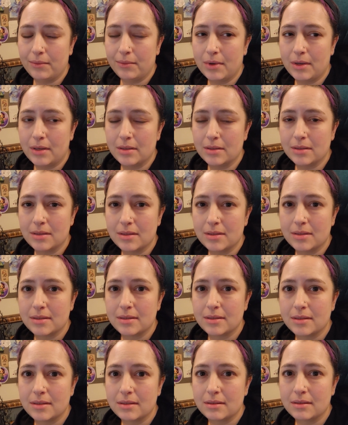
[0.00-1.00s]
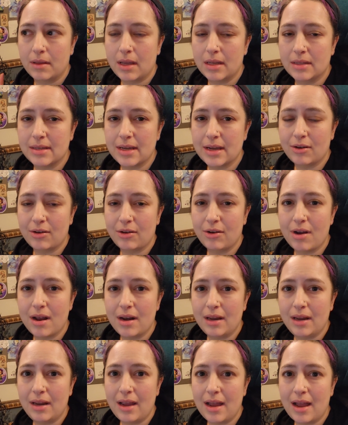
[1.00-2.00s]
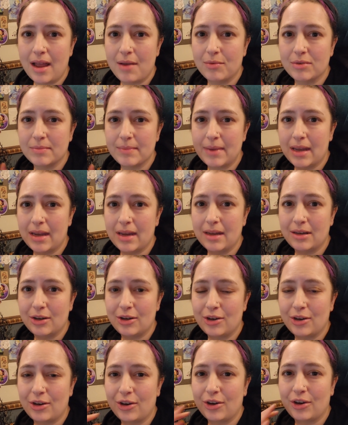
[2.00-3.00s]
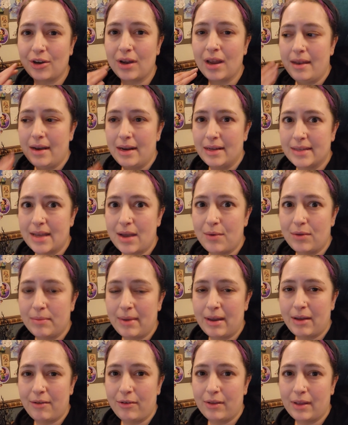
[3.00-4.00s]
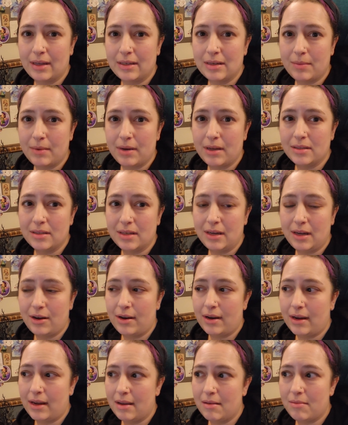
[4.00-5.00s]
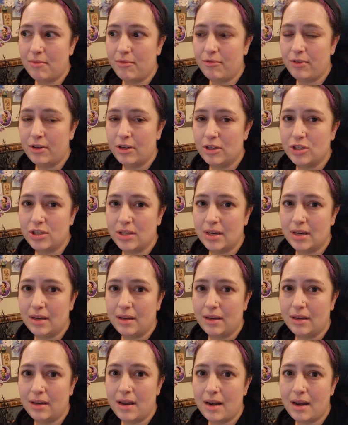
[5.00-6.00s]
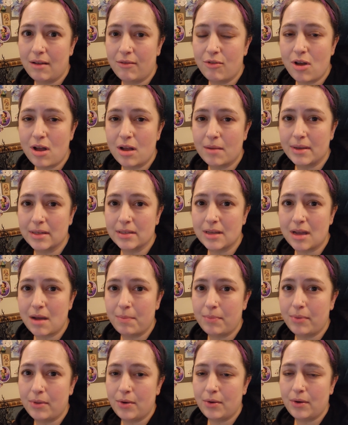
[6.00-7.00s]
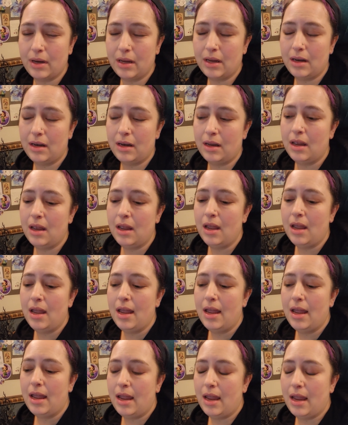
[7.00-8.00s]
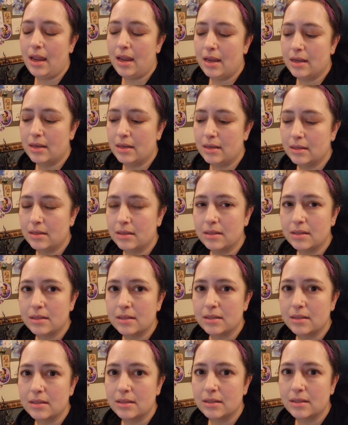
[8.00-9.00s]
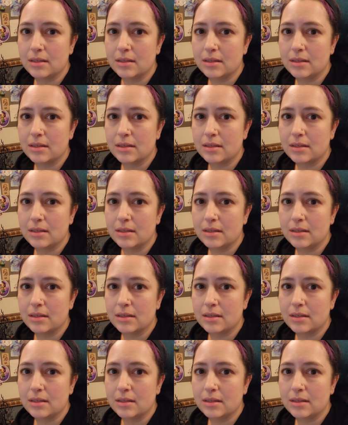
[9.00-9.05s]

once the kids had karate, I was making dinner, and then I sat with Mike for like 10 minutes, and here I am finishing getting Vlogmas uploaded, and